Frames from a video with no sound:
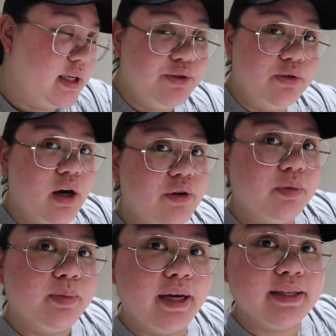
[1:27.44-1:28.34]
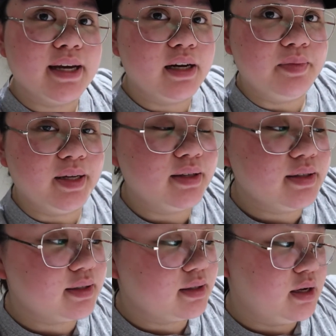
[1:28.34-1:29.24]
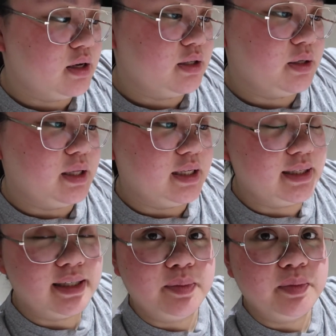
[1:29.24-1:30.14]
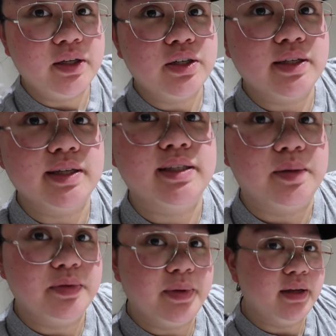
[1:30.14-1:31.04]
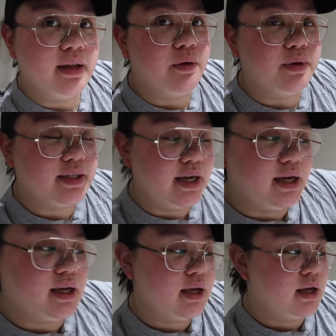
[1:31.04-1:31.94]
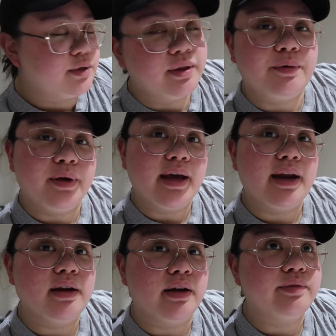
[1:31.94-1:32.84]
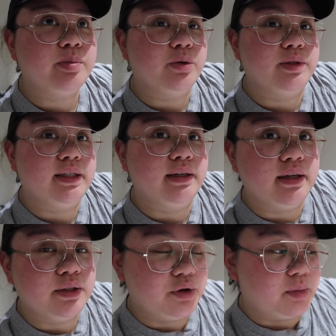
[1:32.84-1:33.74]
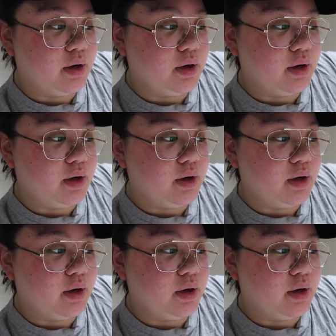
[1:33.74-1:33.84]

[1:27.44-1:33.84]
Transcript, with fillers: They do not replace any meals, so this is simply just a supplement that we take so that we get enough protein into our